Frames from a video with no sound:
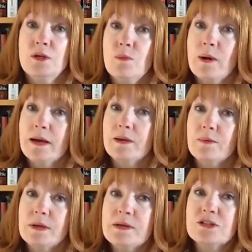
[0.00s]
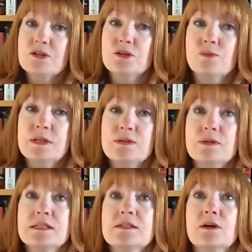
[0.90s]
you might want to make sure your
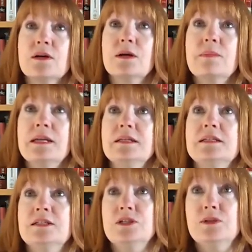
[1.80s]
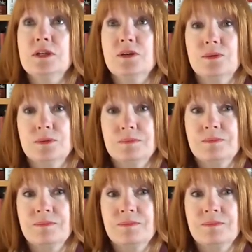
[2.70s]
resources are committed to you.